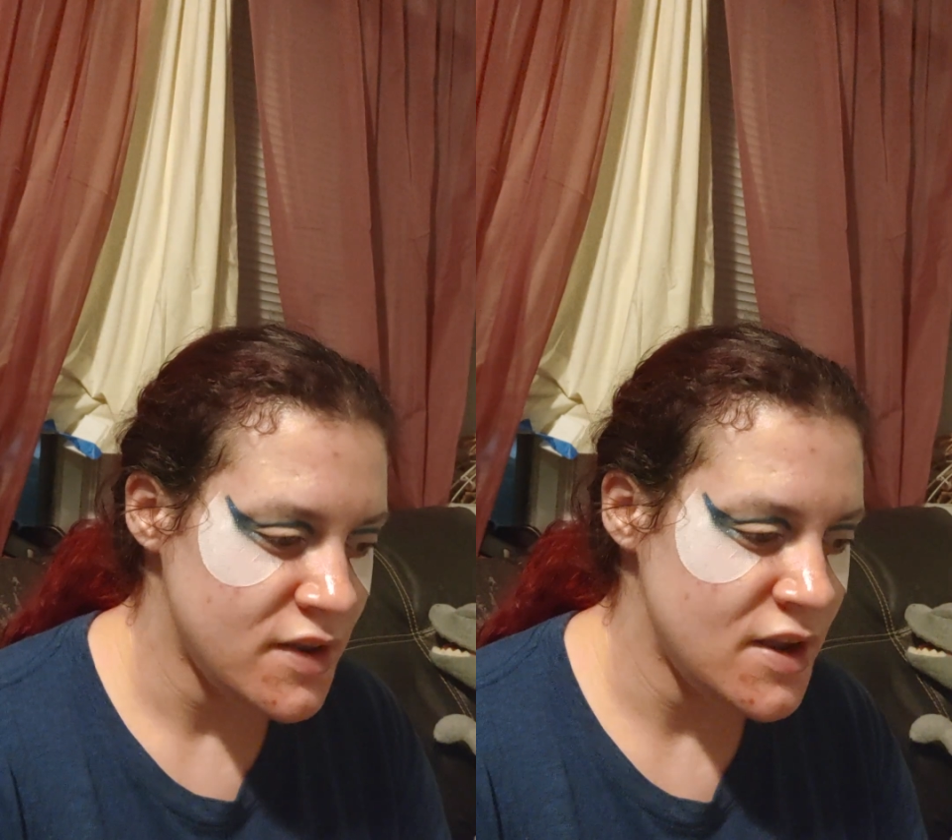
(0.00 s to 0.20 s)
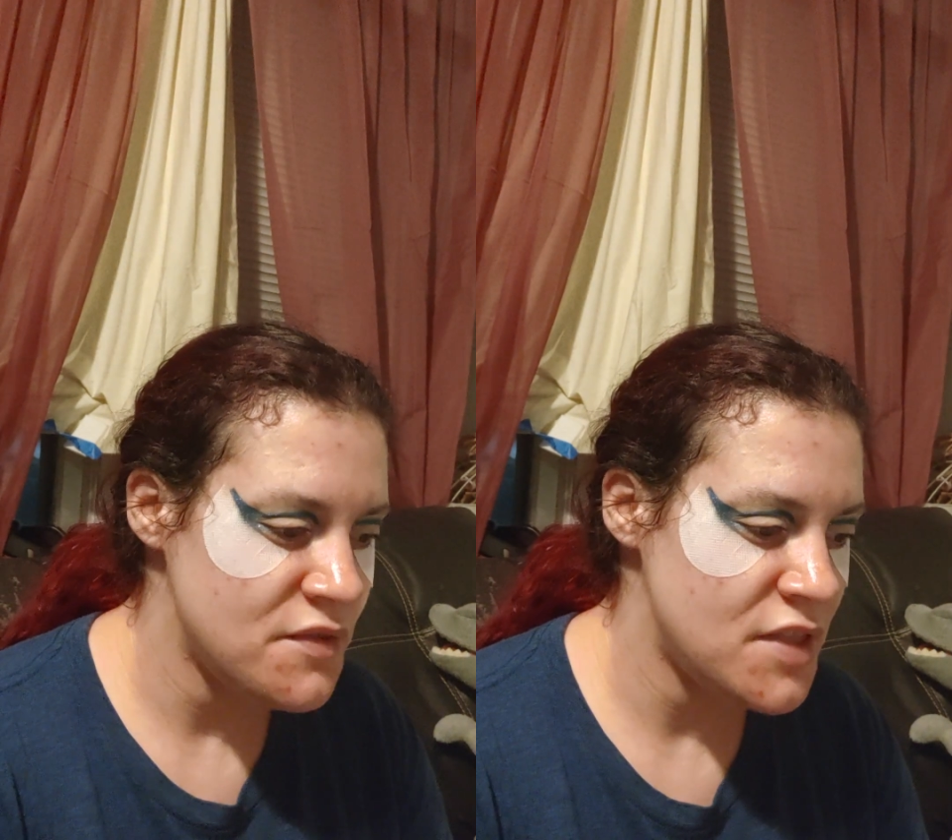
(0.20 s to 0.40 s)

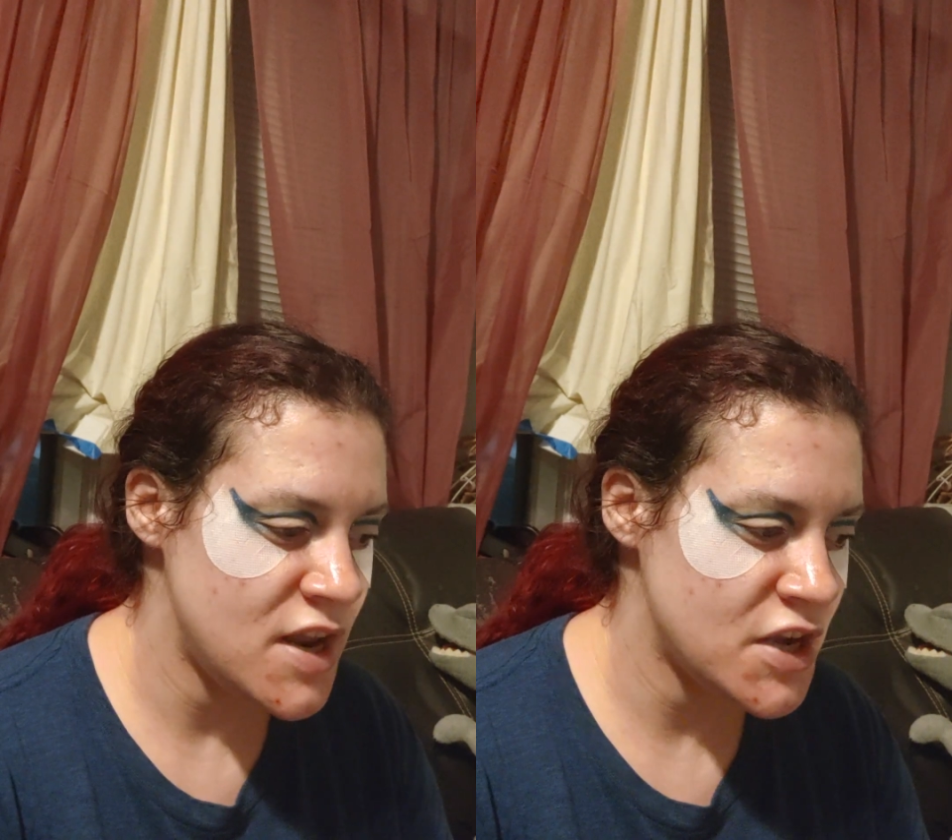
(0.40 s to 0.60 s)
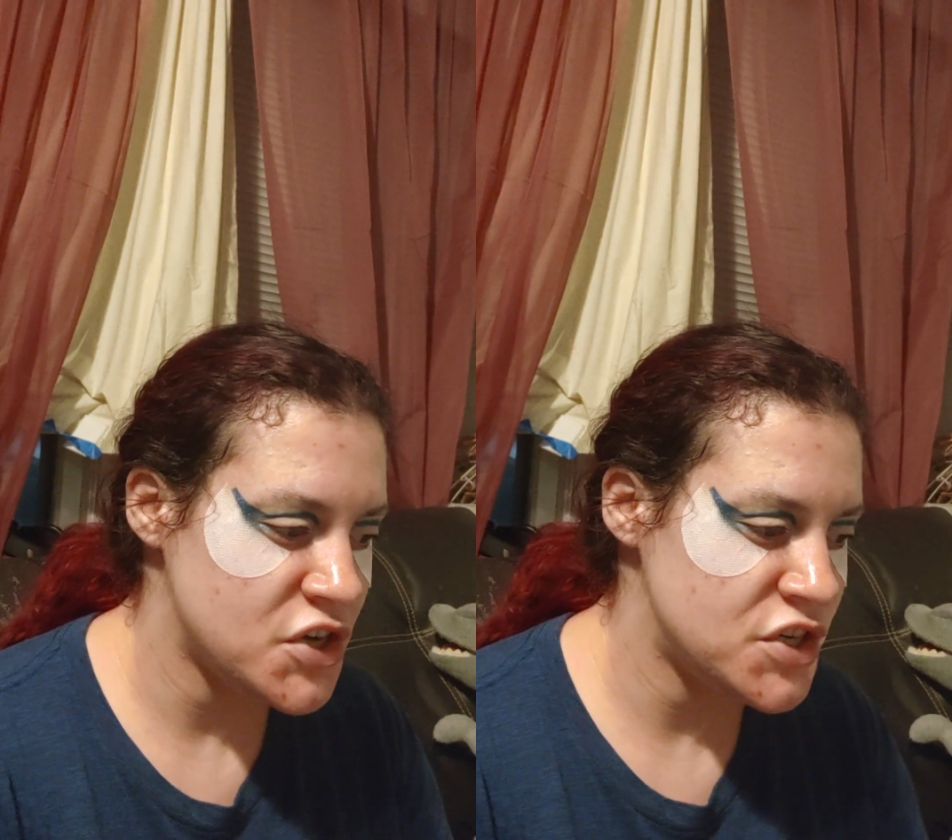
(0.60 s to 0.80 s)
Now the
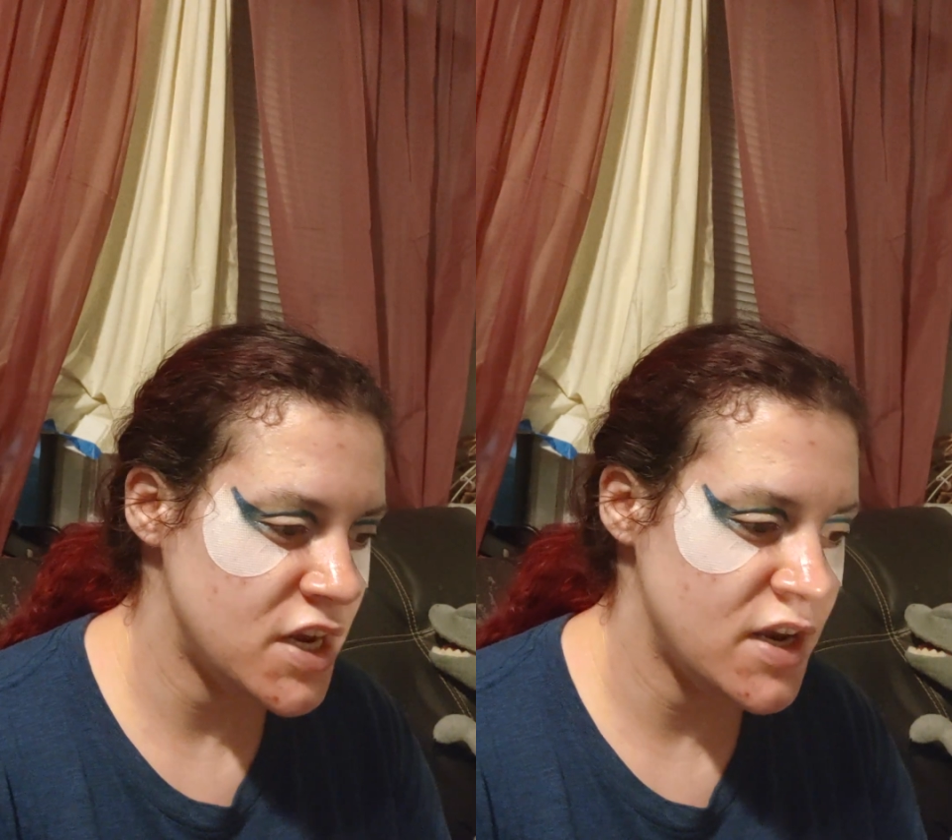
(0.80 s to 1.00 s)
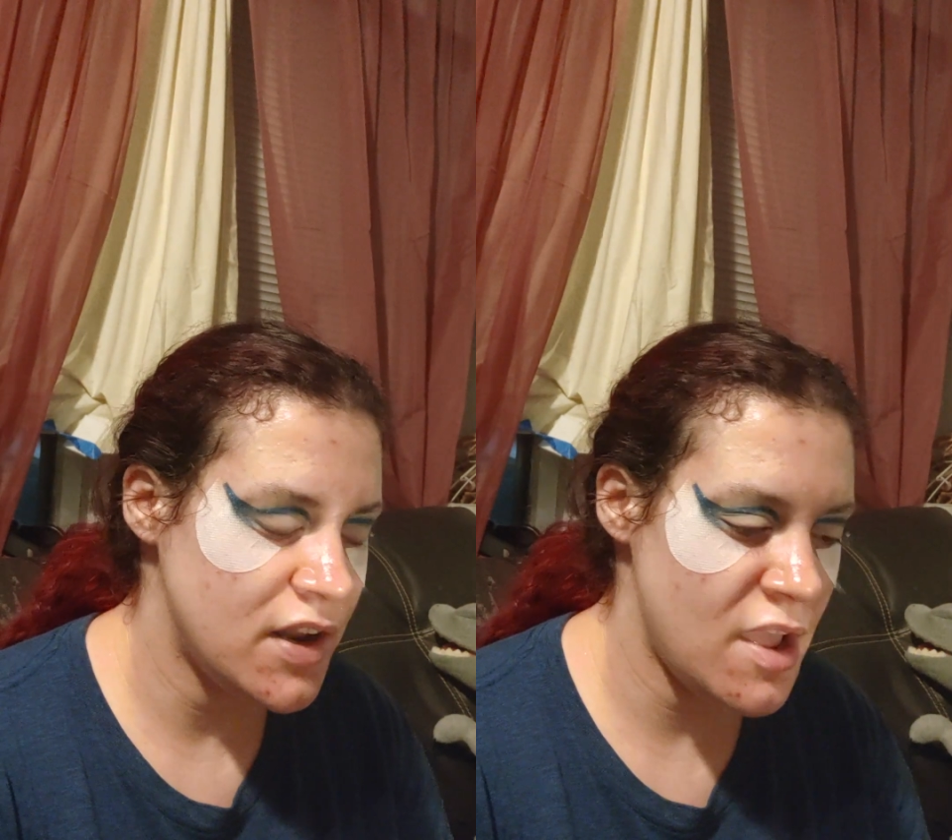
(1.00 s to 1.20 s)
next
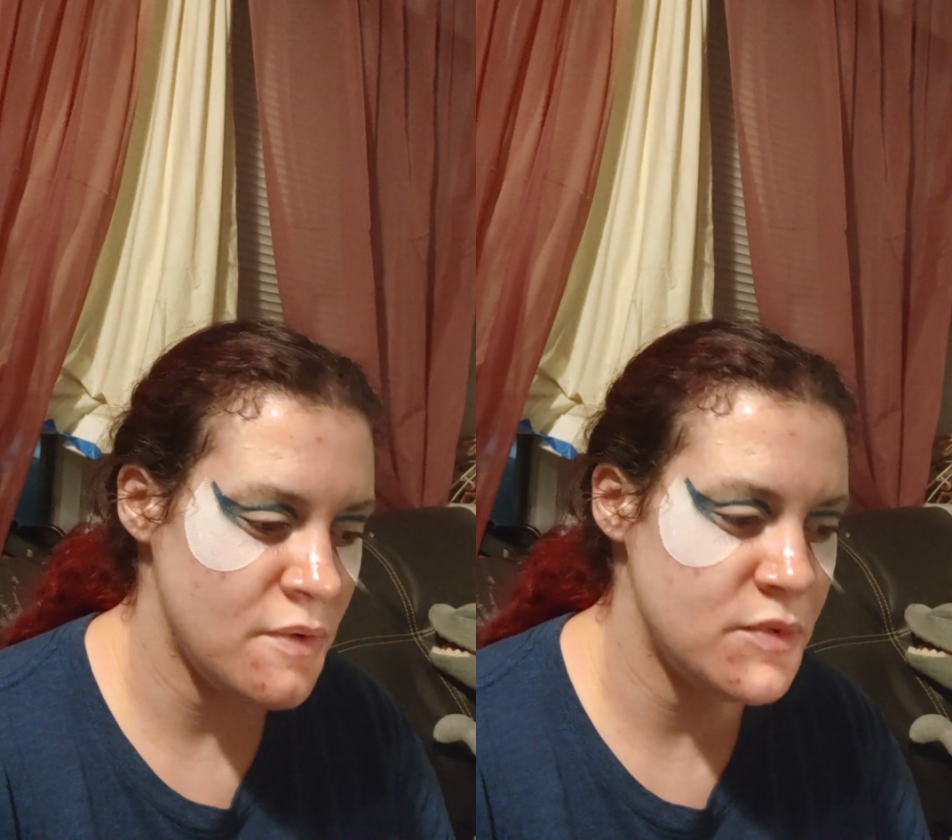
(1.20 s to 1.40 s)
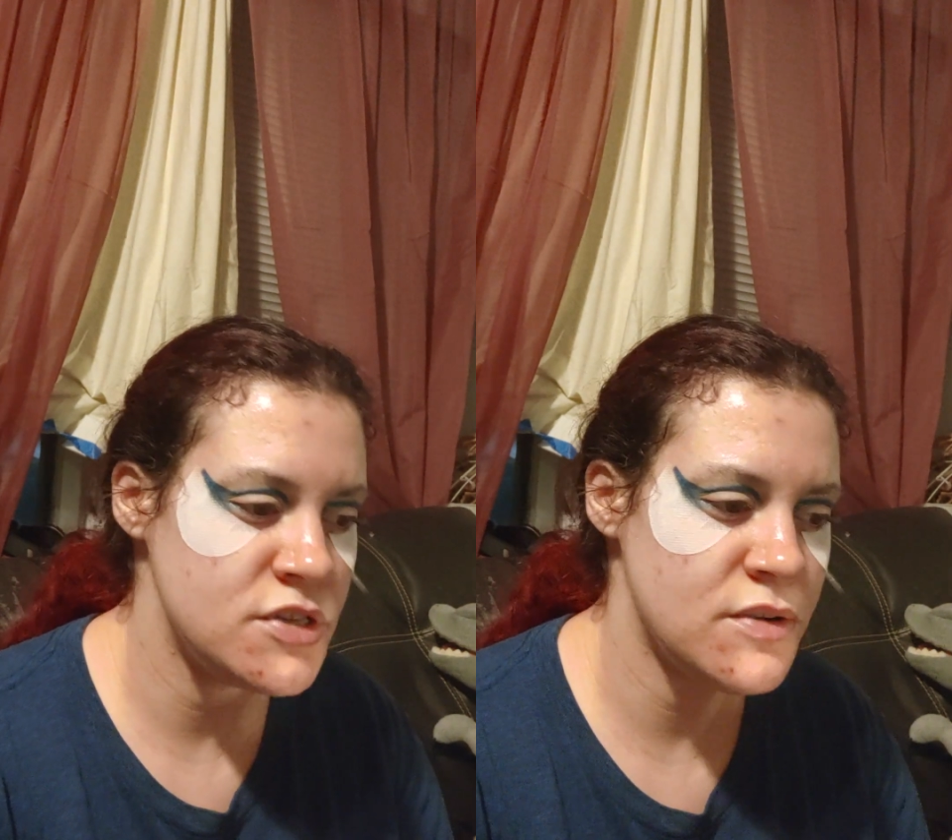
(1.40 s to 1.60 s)
shade,
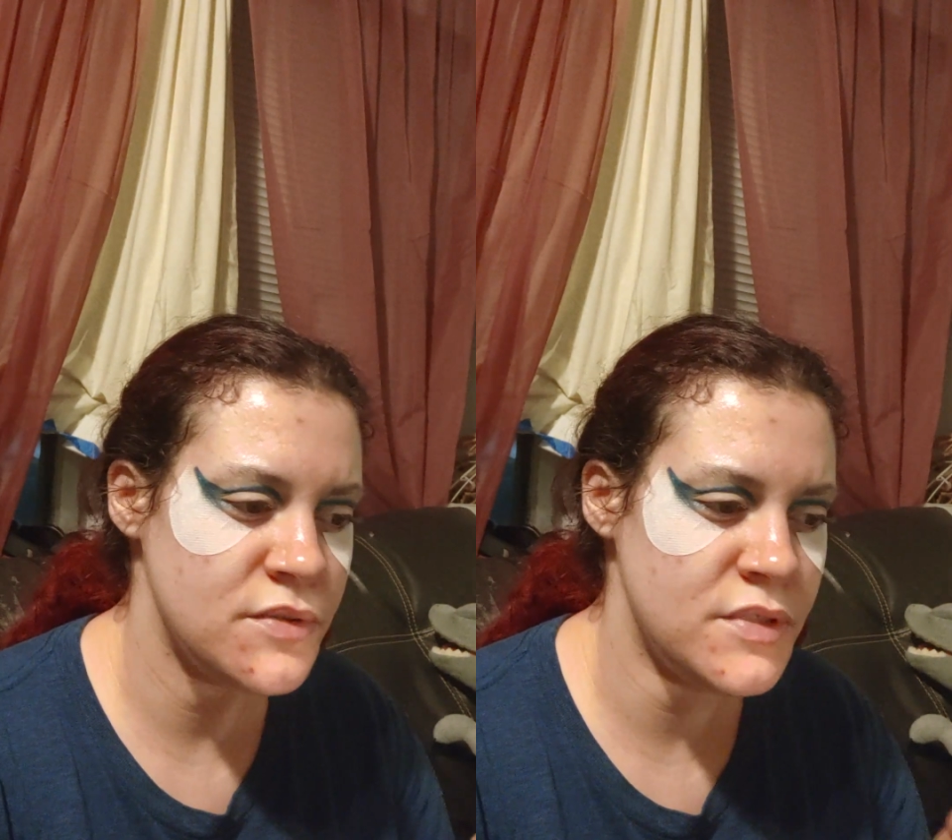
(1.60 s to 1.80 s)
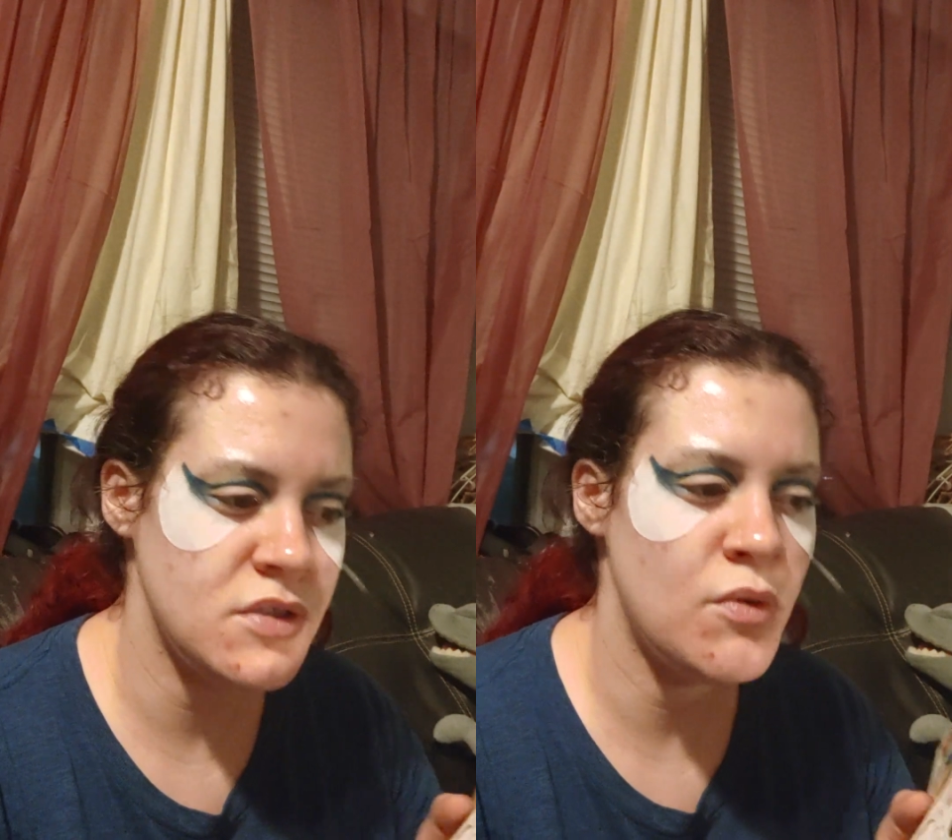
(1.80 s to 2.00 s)
so